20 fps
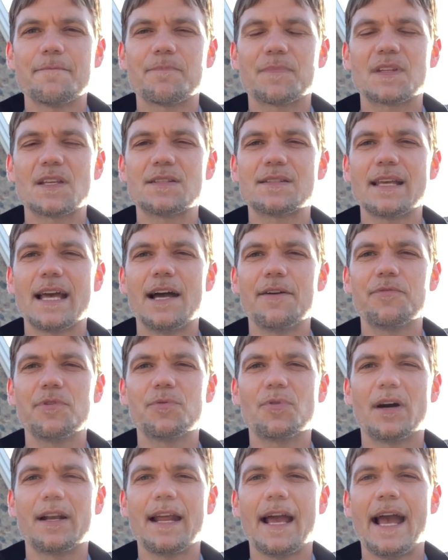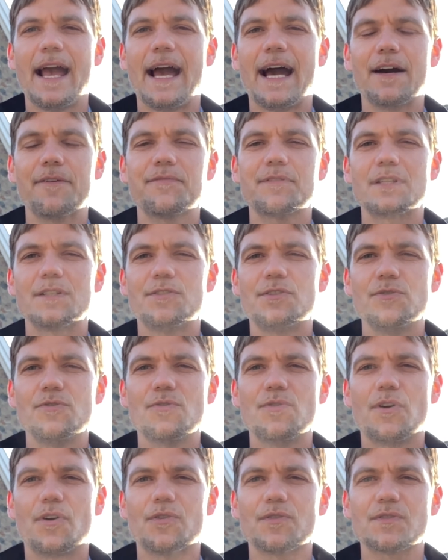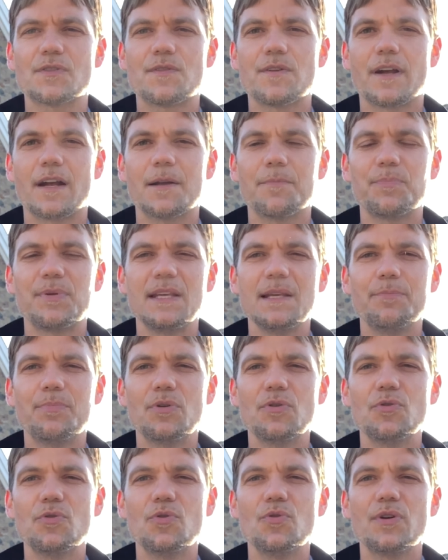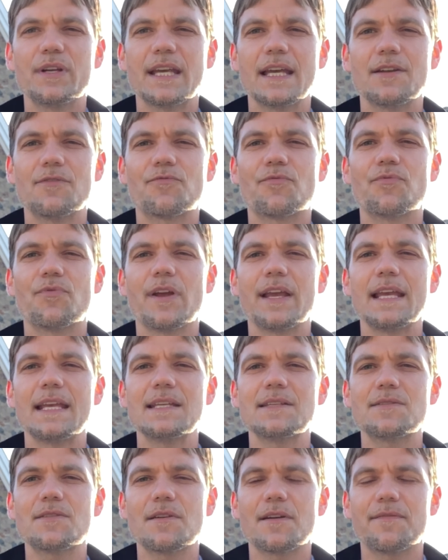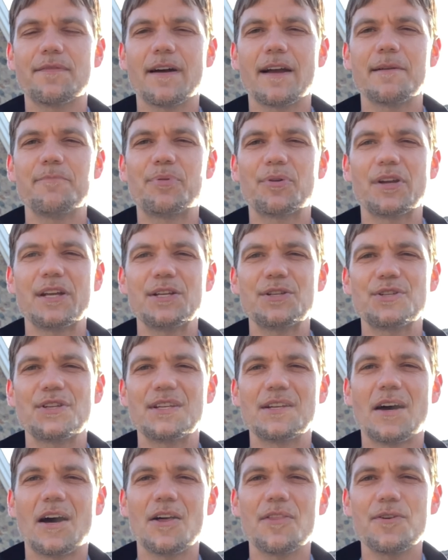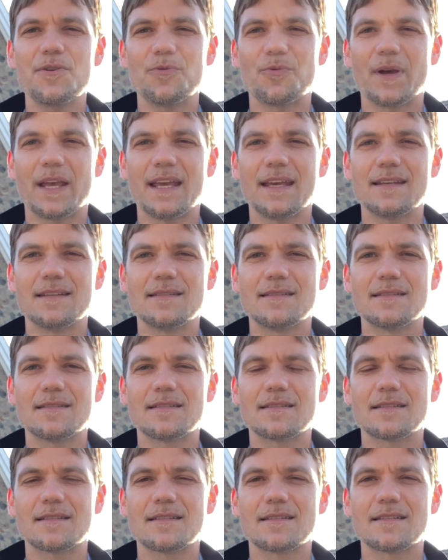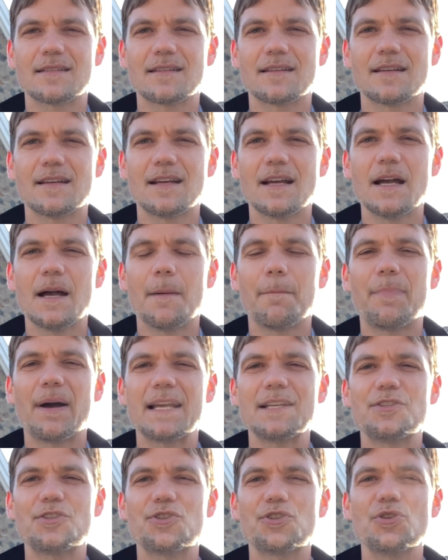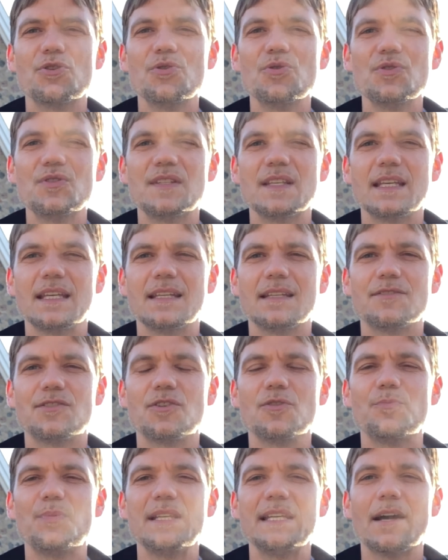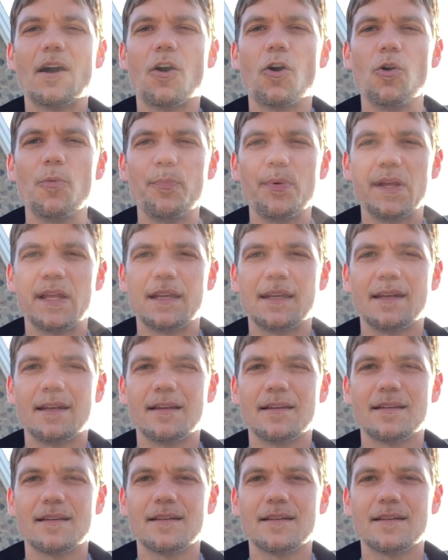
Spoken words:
does everyone have to do those. There are people who can raise their vibration other ways. By choosing to be open,